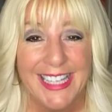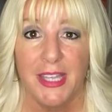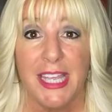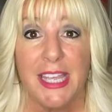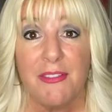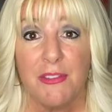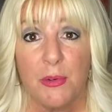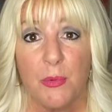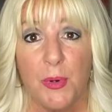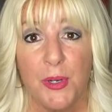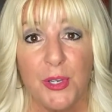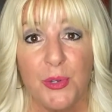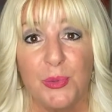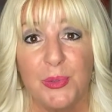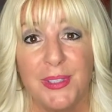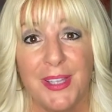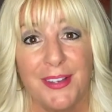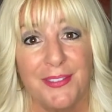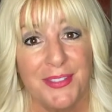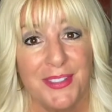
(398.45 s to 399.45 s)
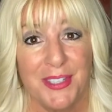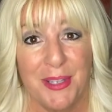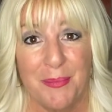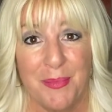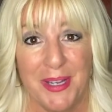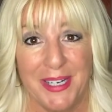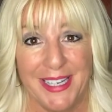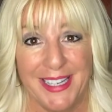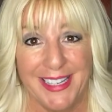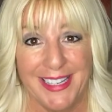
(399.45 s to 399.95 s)
Even when you love
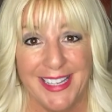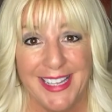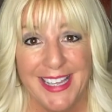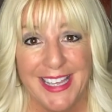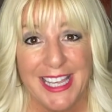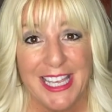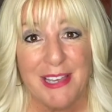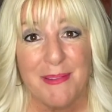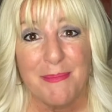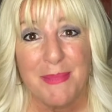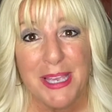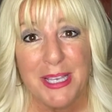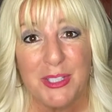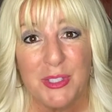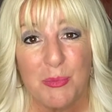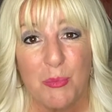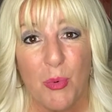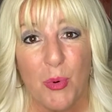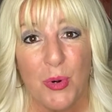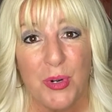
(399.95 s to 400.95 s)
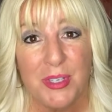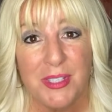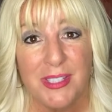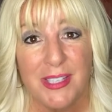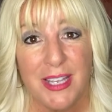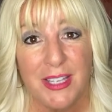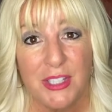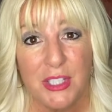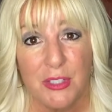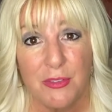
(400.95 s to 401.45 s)
somebody, it makes more
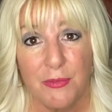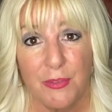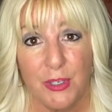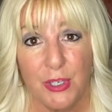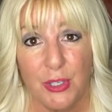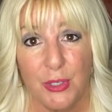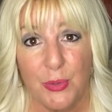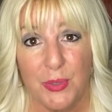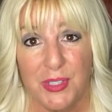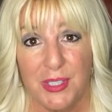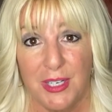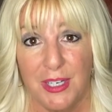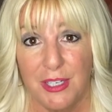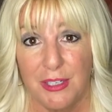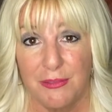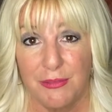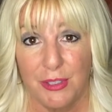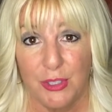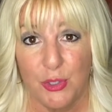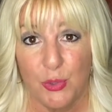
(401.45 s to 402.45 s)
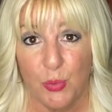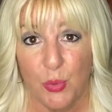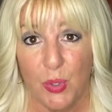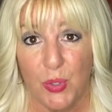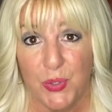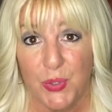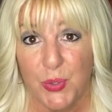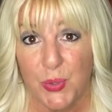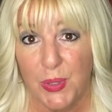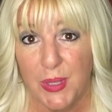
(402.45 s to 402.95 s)
sense for you as an individual
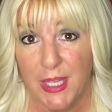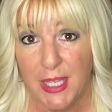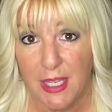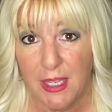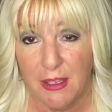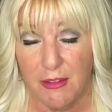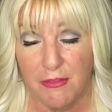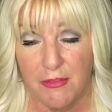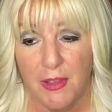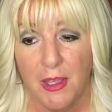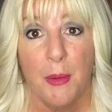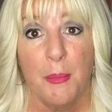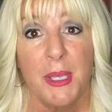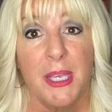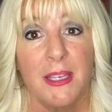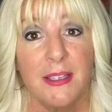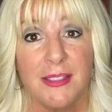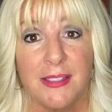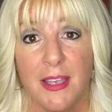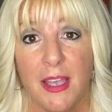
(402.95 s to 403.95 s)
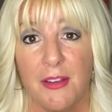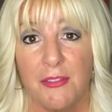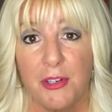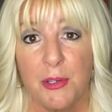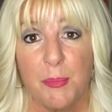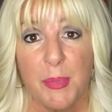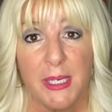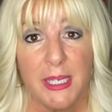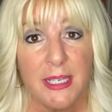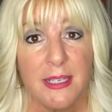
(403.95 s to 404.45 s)
to leave because
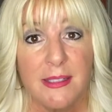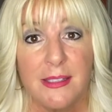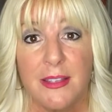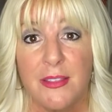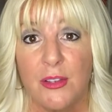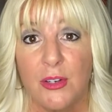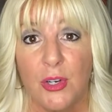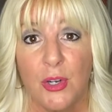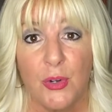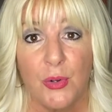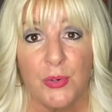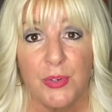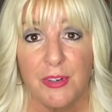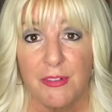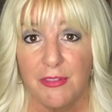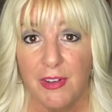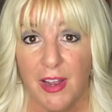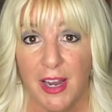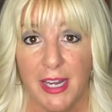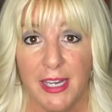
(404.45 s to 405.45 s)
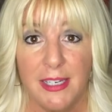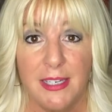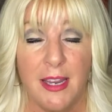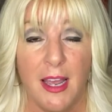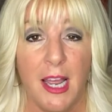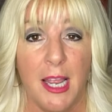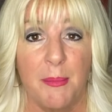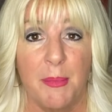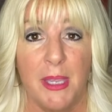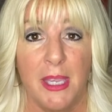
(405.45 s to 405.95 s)
everybody's in their own divine
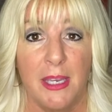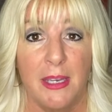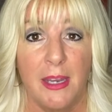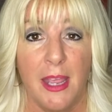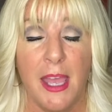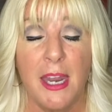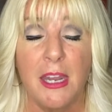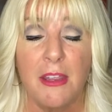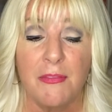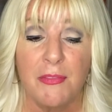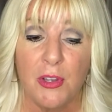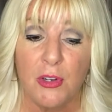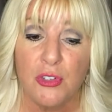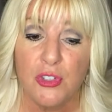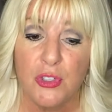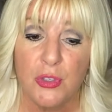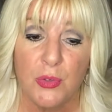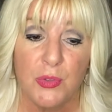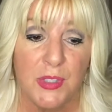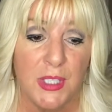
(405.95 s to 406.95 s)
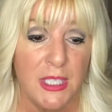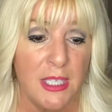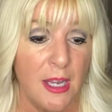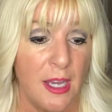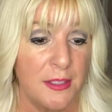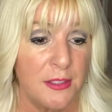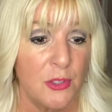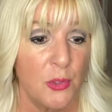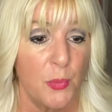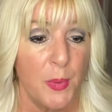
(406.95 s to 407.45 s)
timing. And if they're choosing
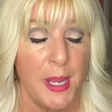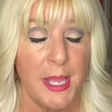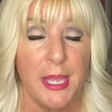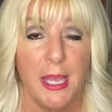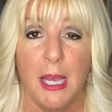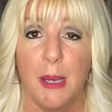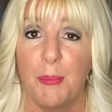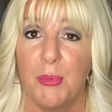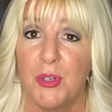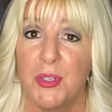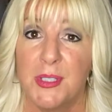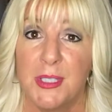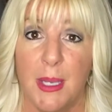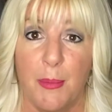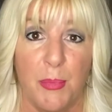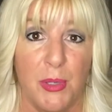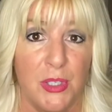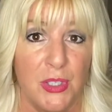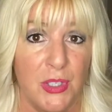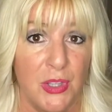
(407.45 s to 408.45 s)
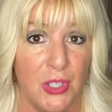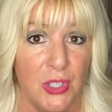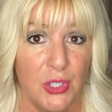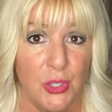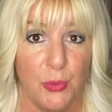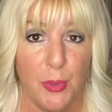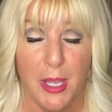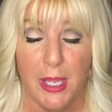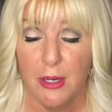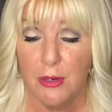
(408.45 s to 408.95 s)
not to wake up or step into the
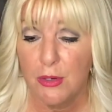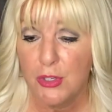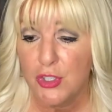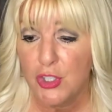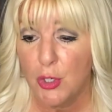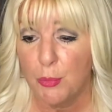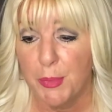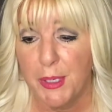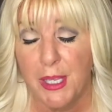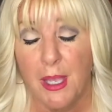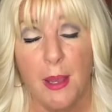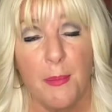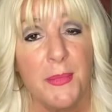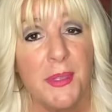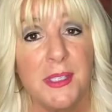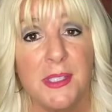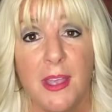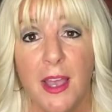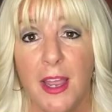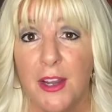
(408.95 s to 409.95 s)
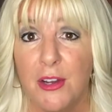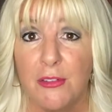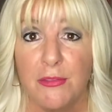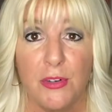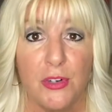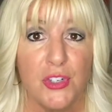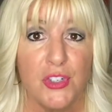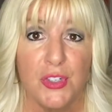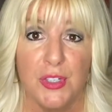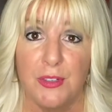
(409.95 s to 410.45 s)
new energy or become this higher
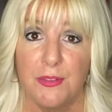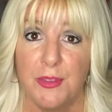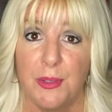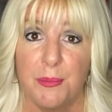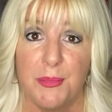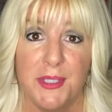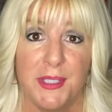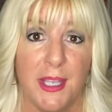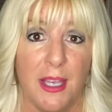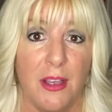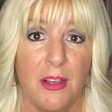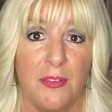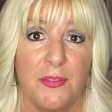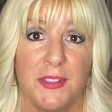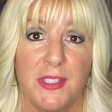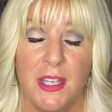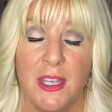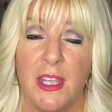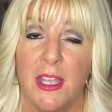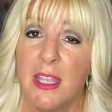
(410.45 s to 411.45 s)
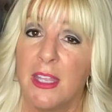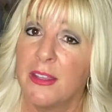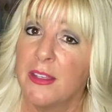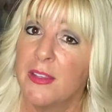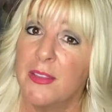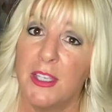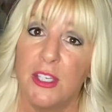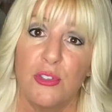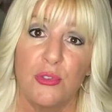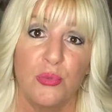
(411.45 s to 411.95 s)
version of themselves, then
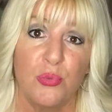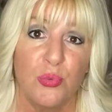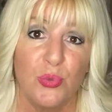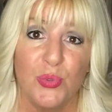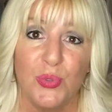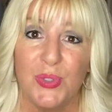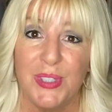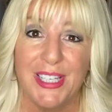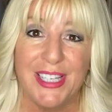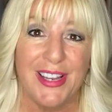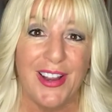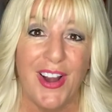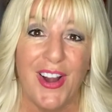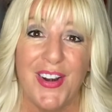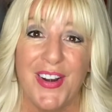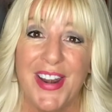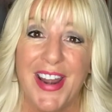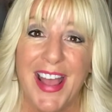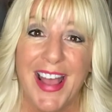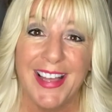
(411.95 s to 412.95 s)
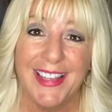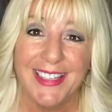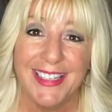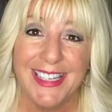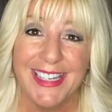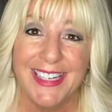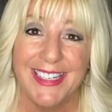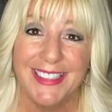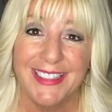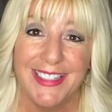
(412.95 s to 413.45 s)
they truly are not
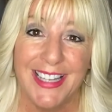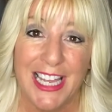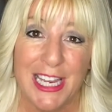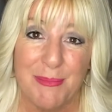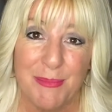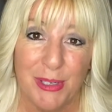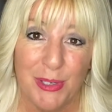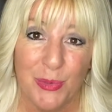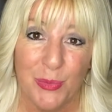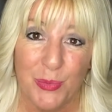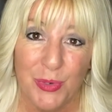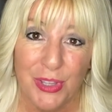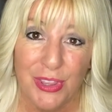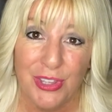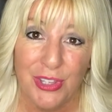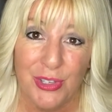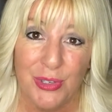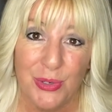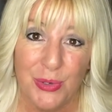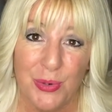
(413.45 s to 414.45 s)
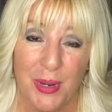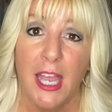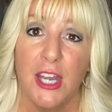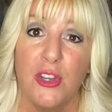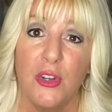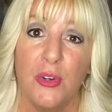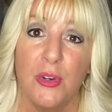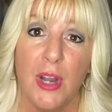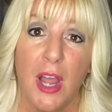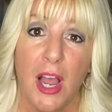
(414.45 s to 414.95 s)
in alignment with you. And
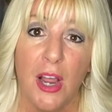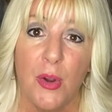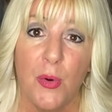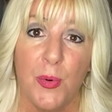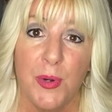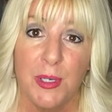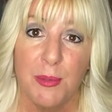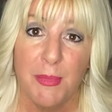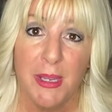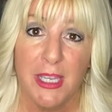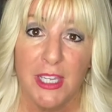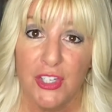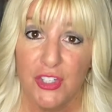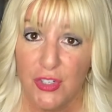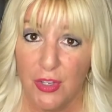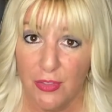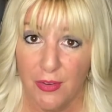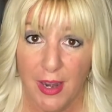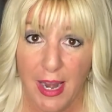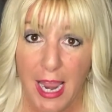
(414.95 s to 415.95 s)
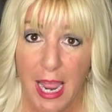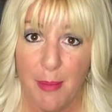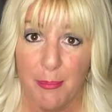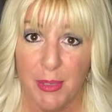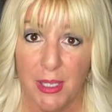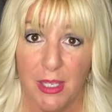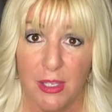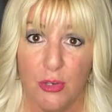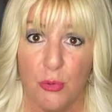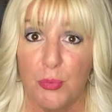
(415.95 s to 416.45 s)
you're not going to make each other
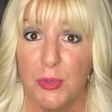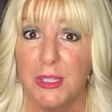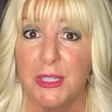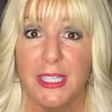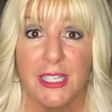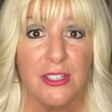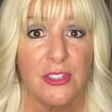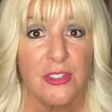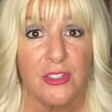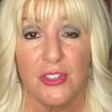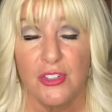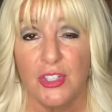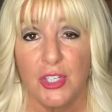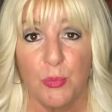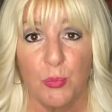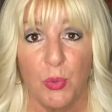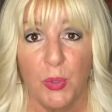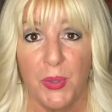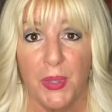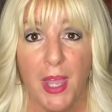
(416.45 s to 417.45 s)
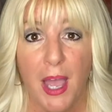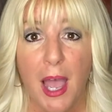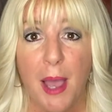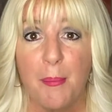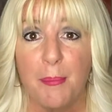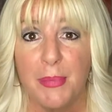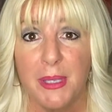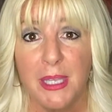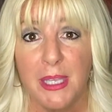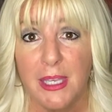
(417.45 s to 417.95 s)
happy. Your relationship will
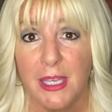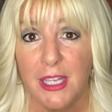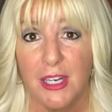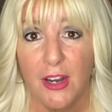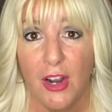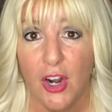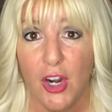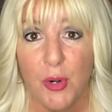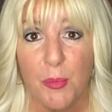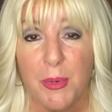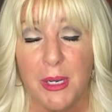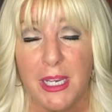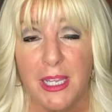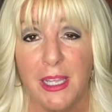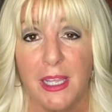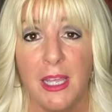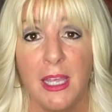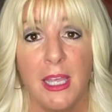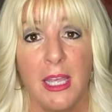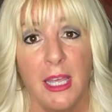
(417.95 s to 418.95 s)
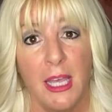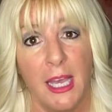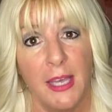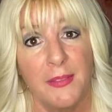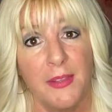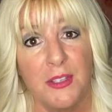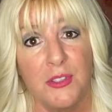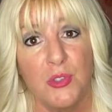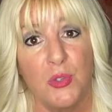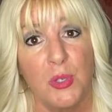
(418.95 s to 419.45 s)
not be in harmony
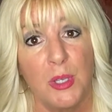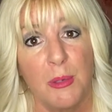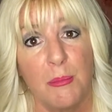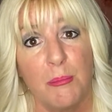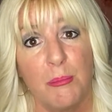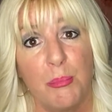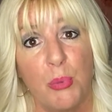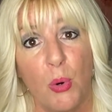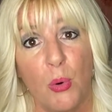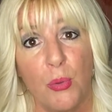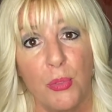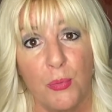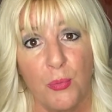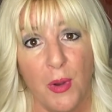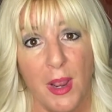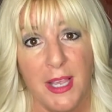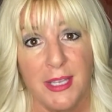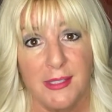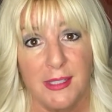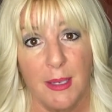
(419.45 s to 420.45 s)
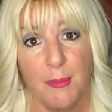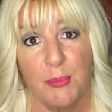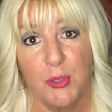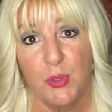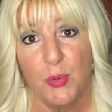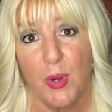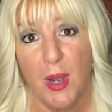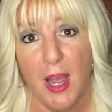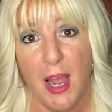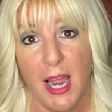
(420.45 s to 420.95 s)
unless you can both rise up
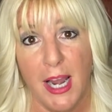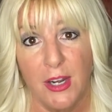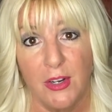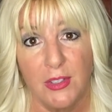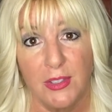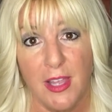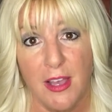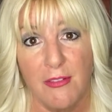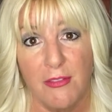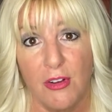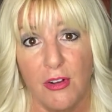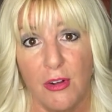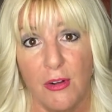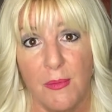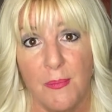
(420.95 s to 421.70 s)
to a higher level.